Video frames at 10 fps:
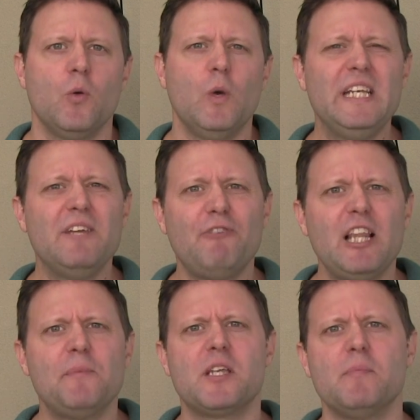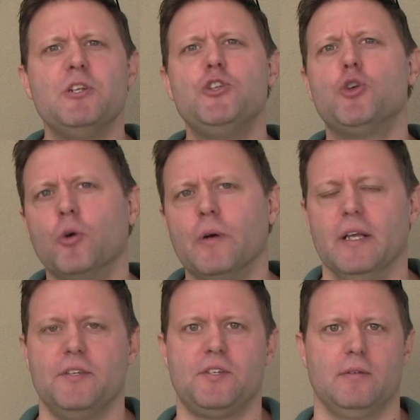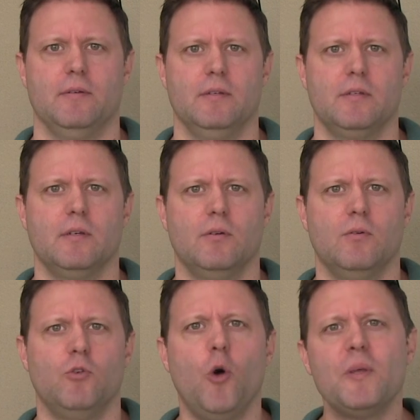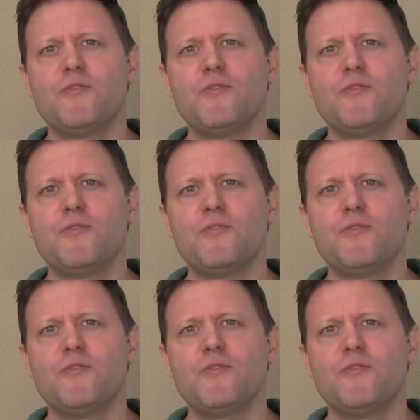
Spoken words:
we develop some endurance. Romans